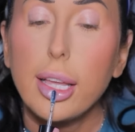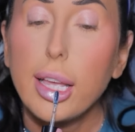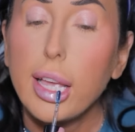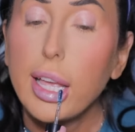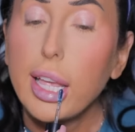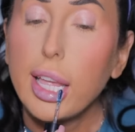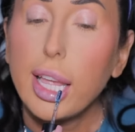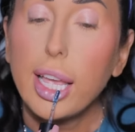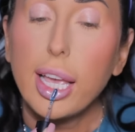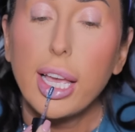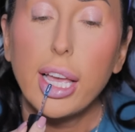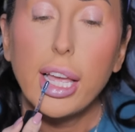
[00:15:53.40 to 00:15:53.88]

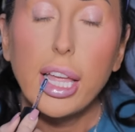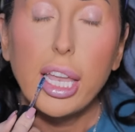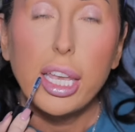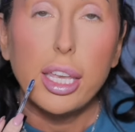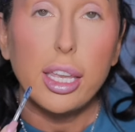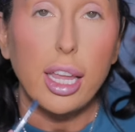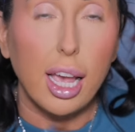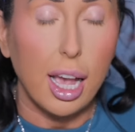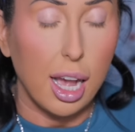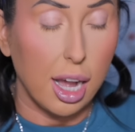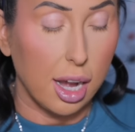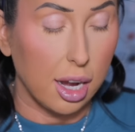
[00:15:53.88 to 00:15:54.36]

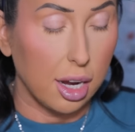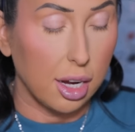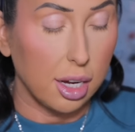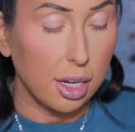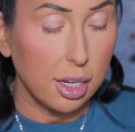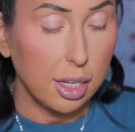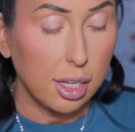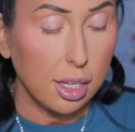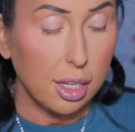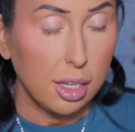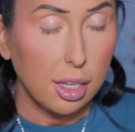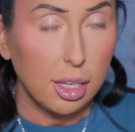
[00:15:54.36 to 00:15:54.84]
and
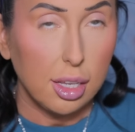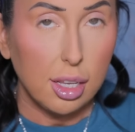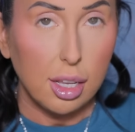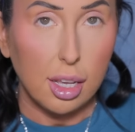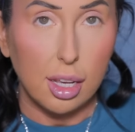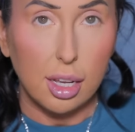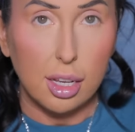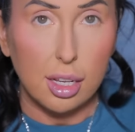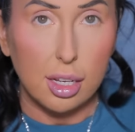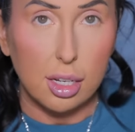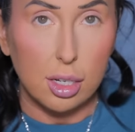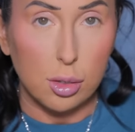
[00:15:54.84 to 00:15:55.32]
I
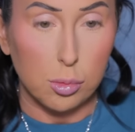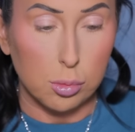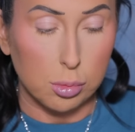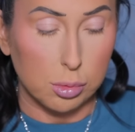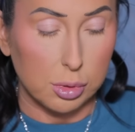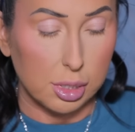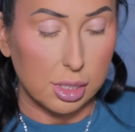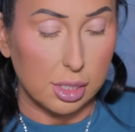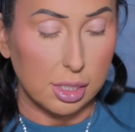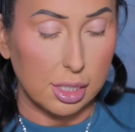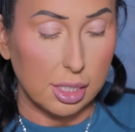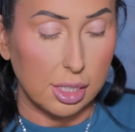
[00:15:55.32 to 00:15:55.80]

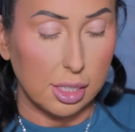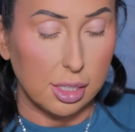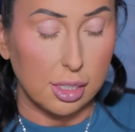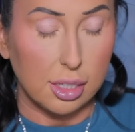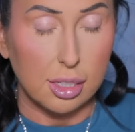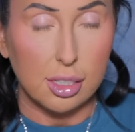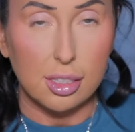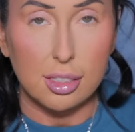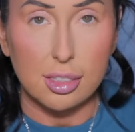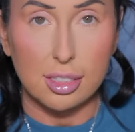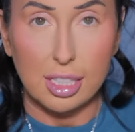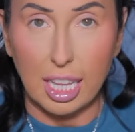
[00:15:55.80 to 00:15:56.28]

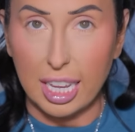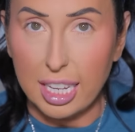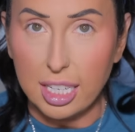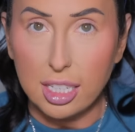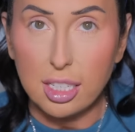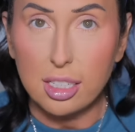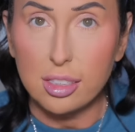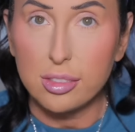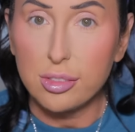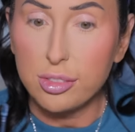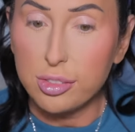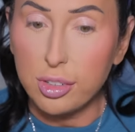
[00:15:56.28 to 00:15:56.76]
really
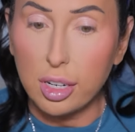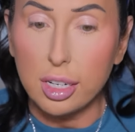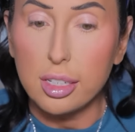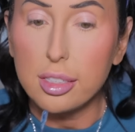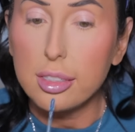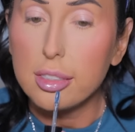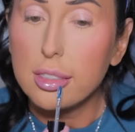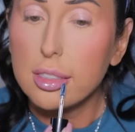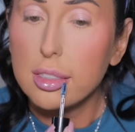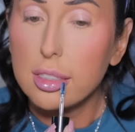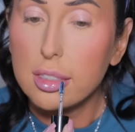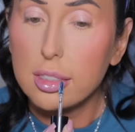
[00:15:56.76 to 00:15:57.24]
like
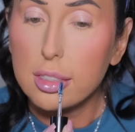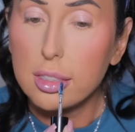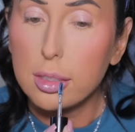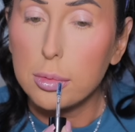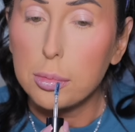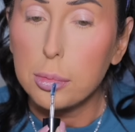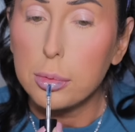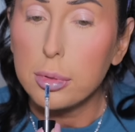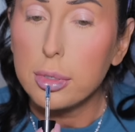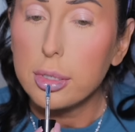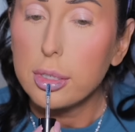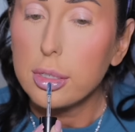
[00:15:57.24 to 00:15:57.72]
fun
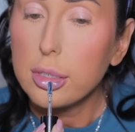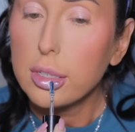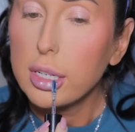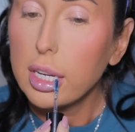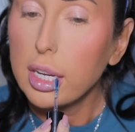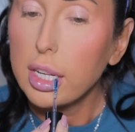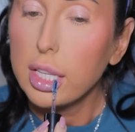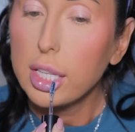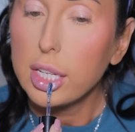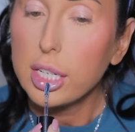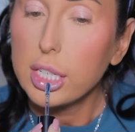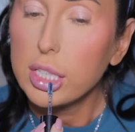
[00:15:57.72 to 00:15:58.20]
lip oil
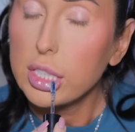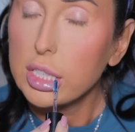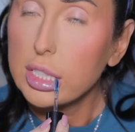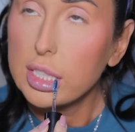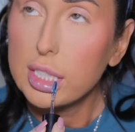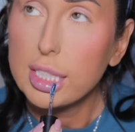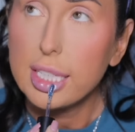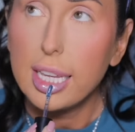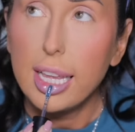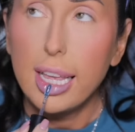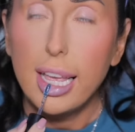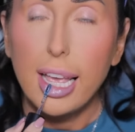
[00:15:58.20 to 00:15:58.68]

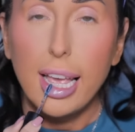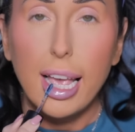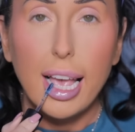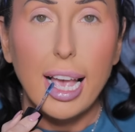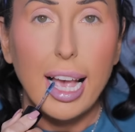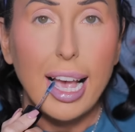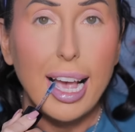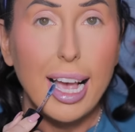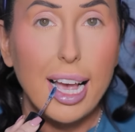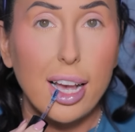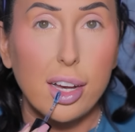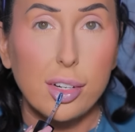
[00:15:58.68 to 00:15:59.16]
colors.
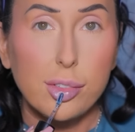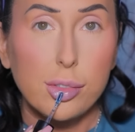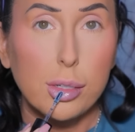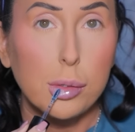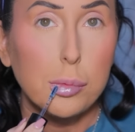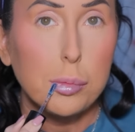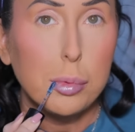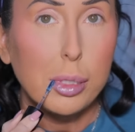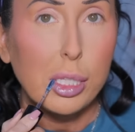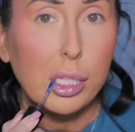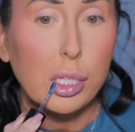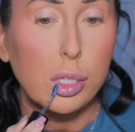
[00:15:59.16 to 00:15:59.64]
I have a
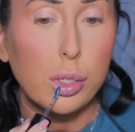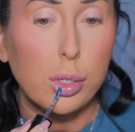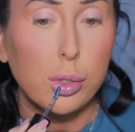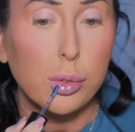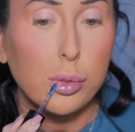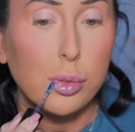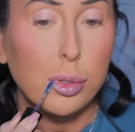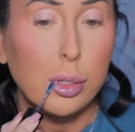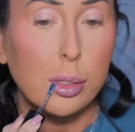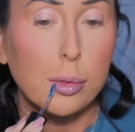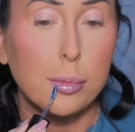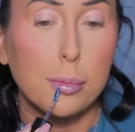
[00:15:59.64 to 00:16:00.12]
blue
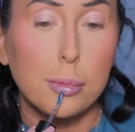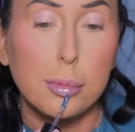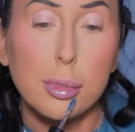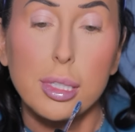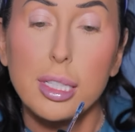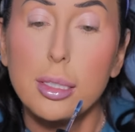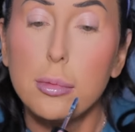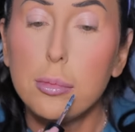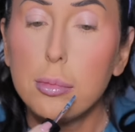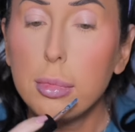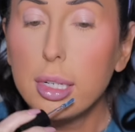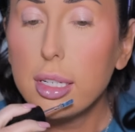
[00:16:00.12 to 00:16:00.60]
from
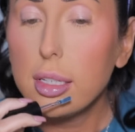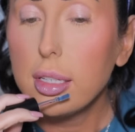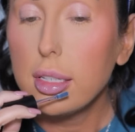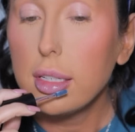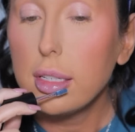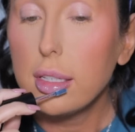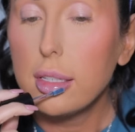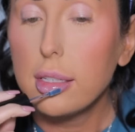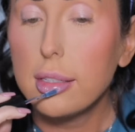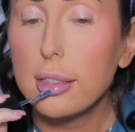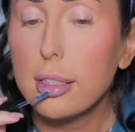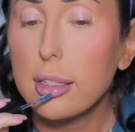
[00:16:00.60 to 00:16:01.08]
Blend
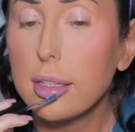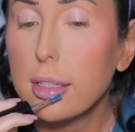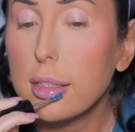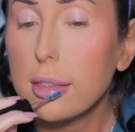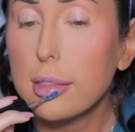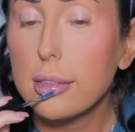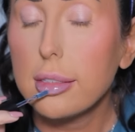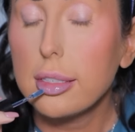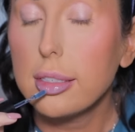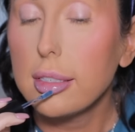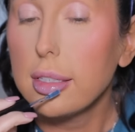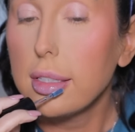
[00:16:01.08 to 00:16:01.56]
Bunny that I
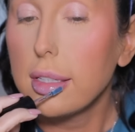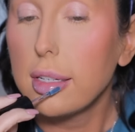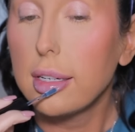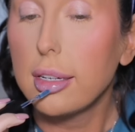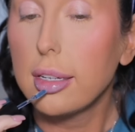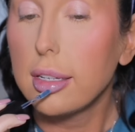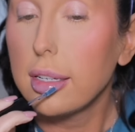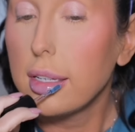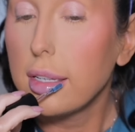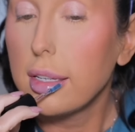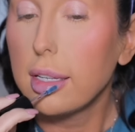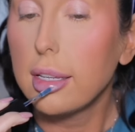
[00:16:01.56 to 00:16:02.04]
really
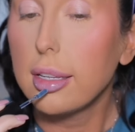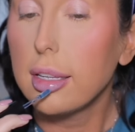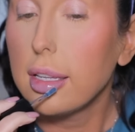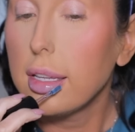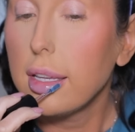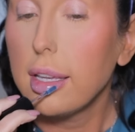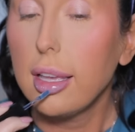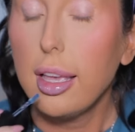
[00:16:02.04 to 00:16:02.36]
like,